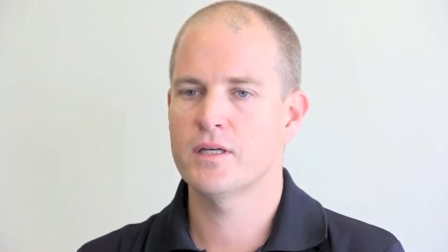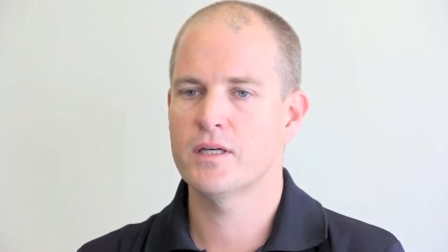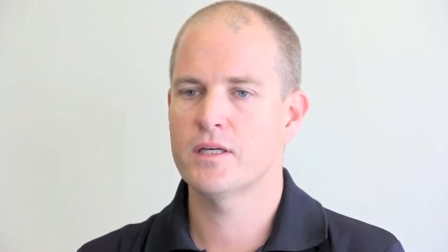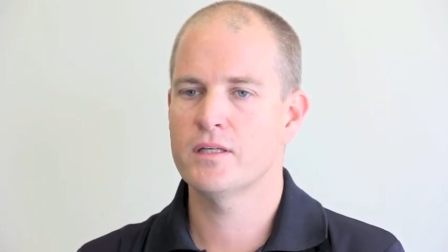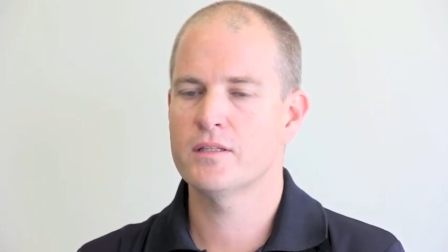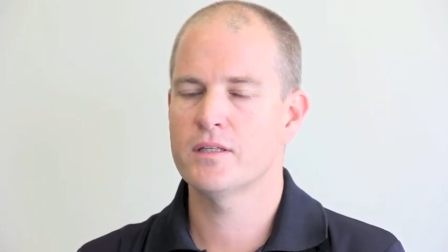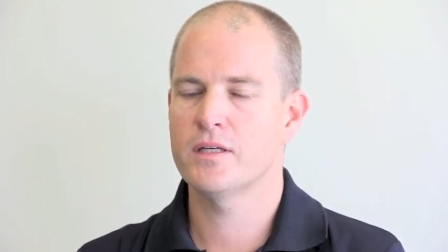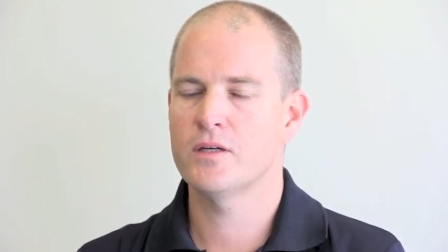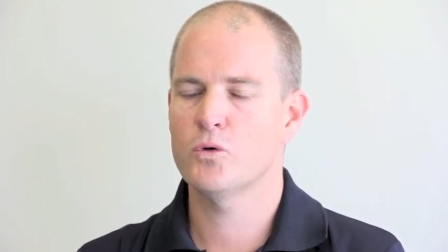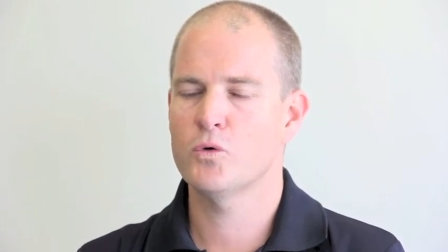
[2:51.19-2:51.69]

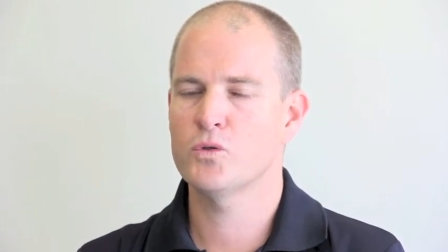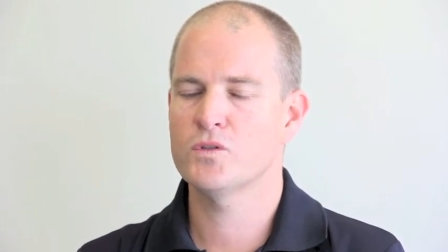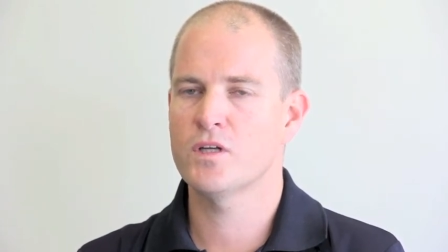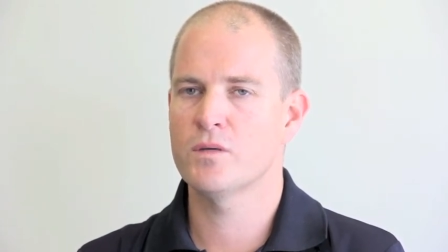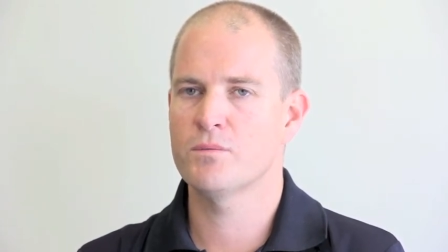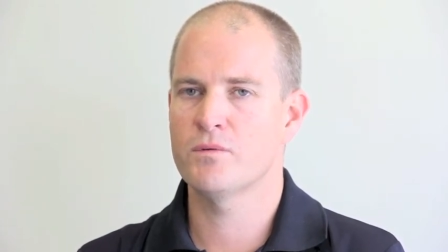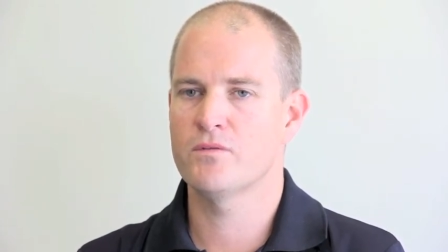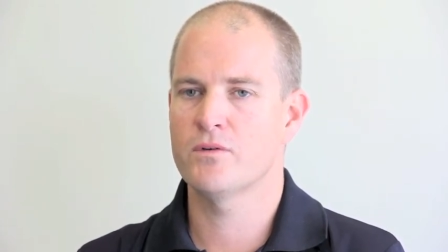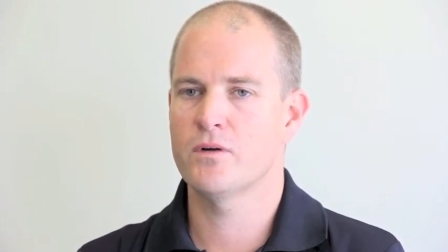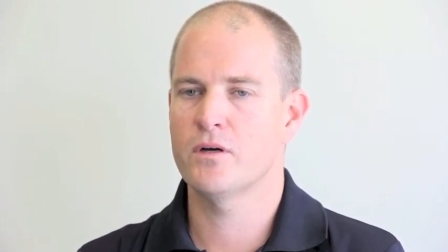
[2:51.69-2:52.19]
It, it
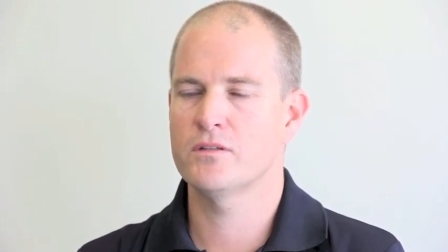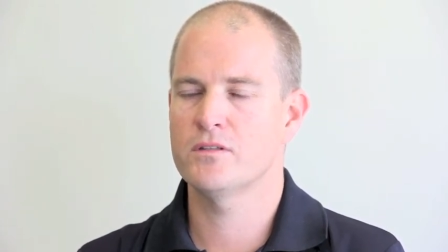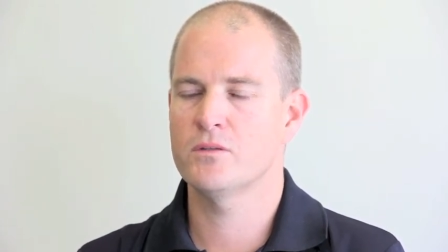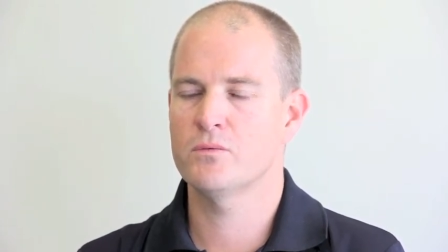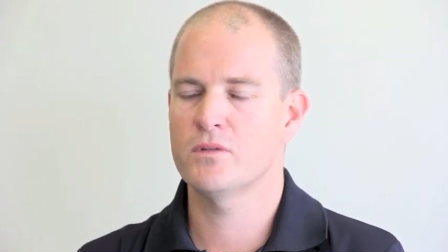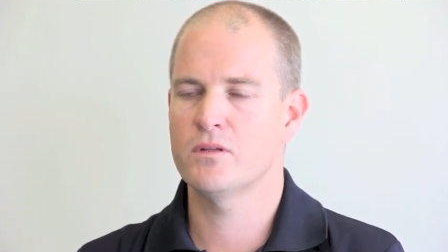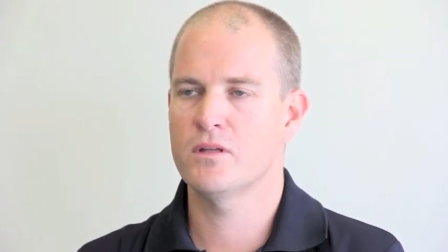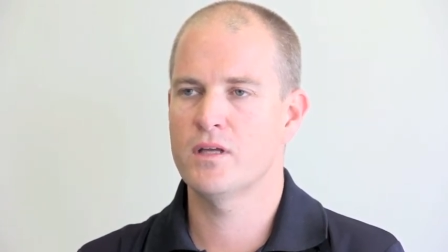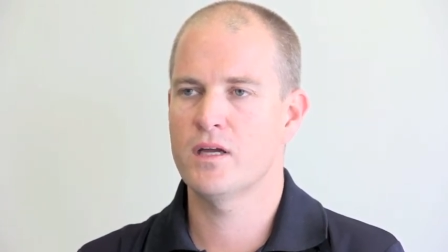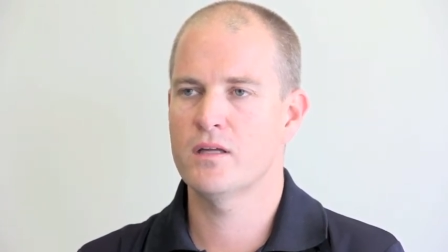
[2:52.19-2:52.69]
also provides you
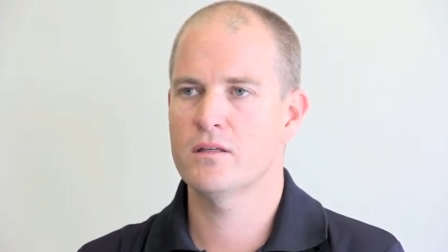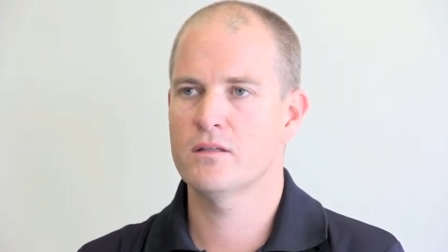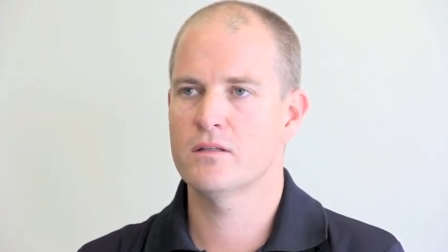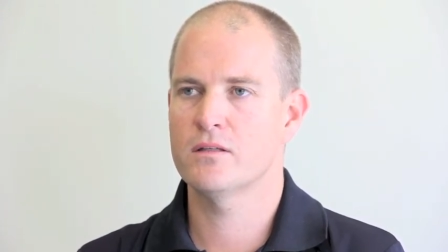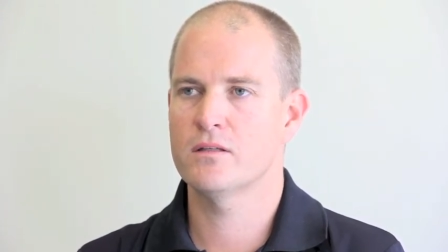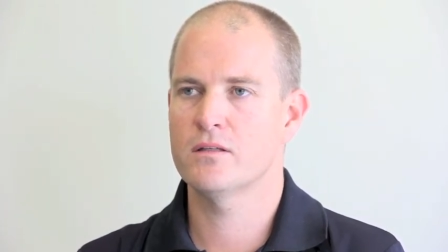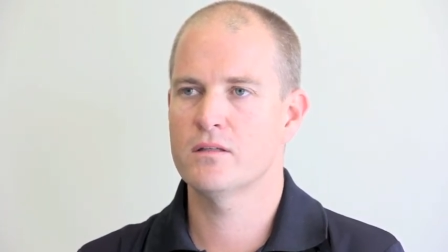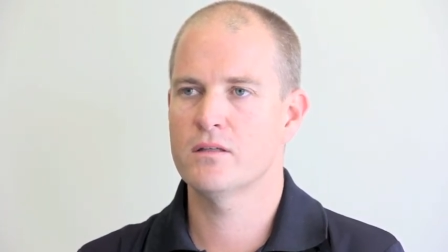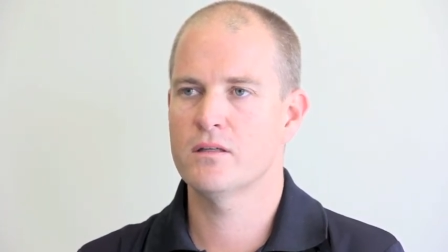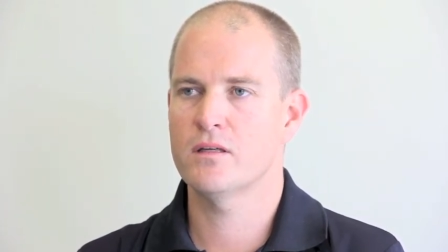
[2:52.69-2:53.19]
with that
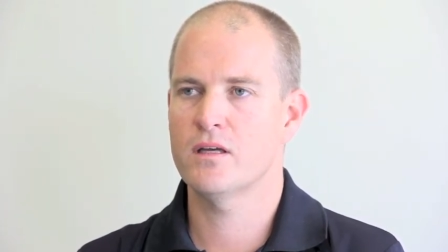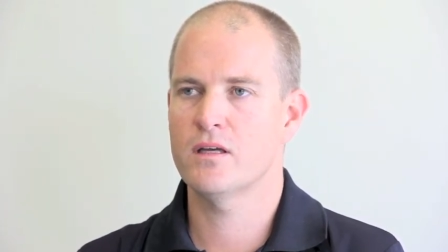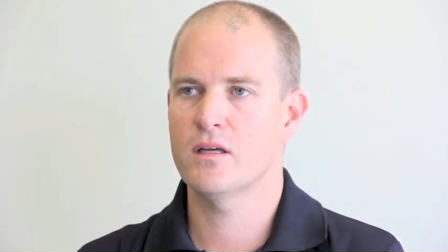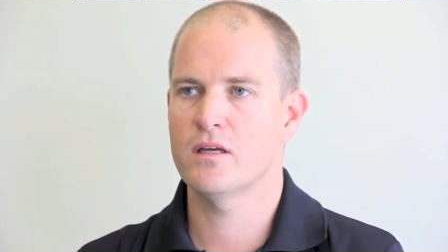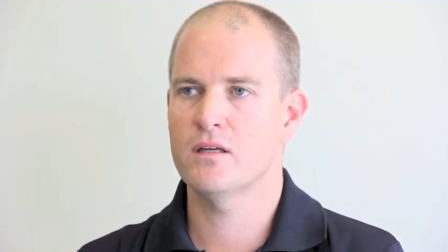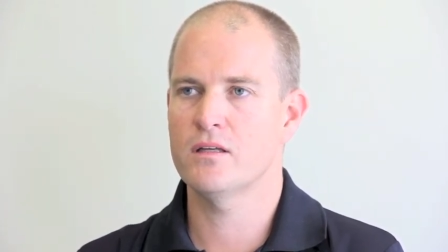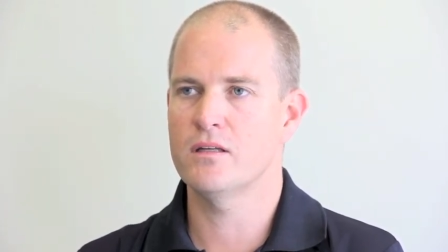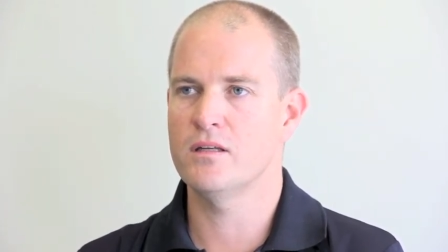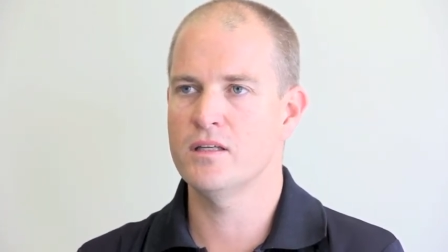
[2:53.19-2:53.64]
uh,